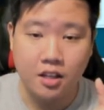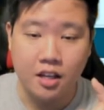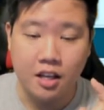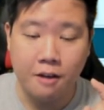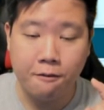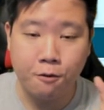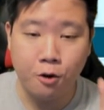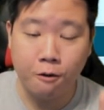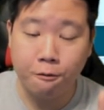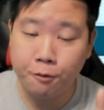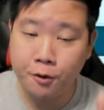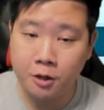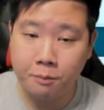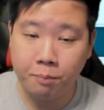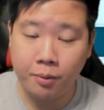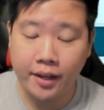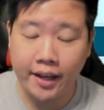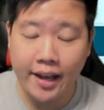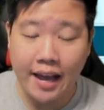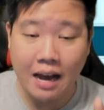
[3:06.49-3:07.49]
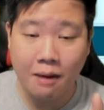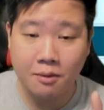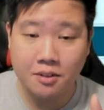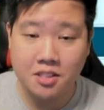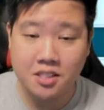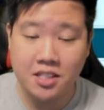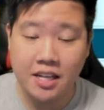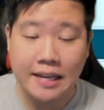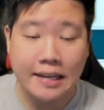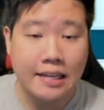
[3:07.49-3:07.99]
If you're free-to-play, I would
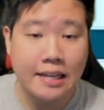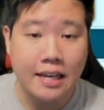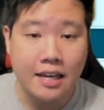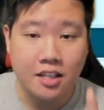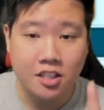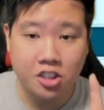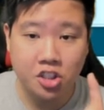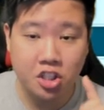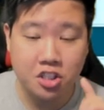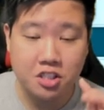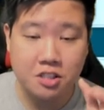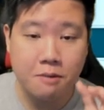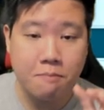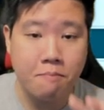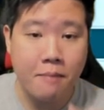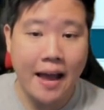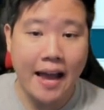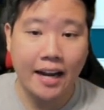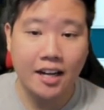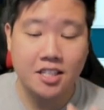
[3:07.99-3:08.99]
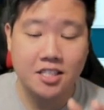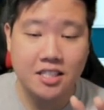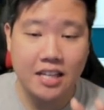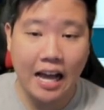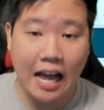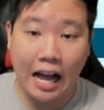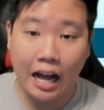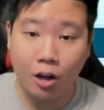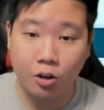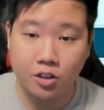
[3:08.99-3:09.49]
say just max
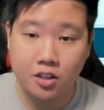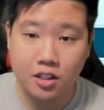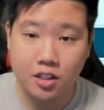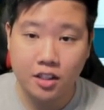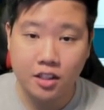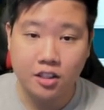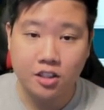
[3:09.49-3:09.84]
out